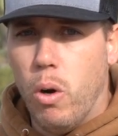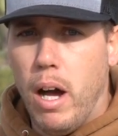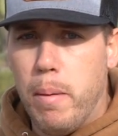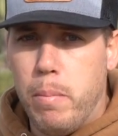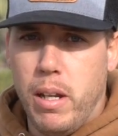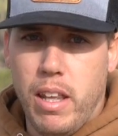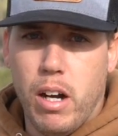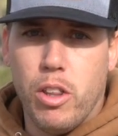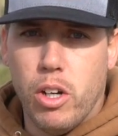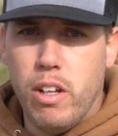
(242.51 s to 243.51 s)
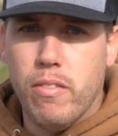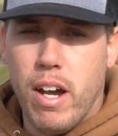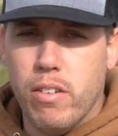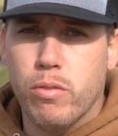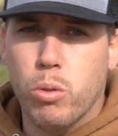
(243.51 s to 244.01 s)
up in there
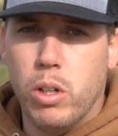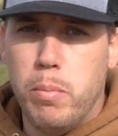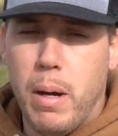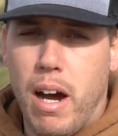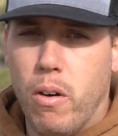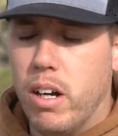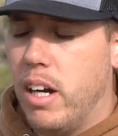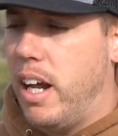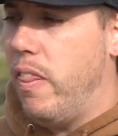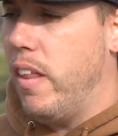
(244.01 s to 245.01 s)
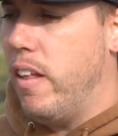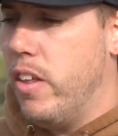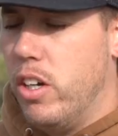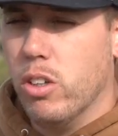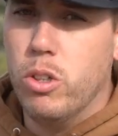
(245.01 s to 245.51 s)
35 to 40 power, and
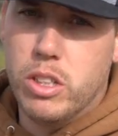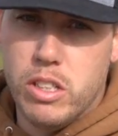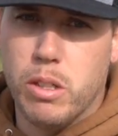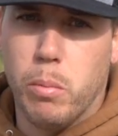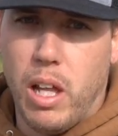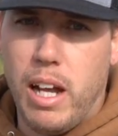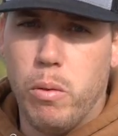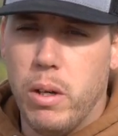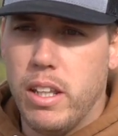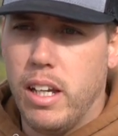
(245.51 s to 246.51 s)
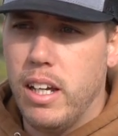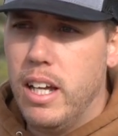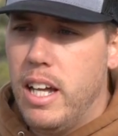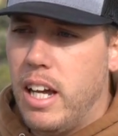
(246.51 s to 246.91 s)
then you're losing some light with it,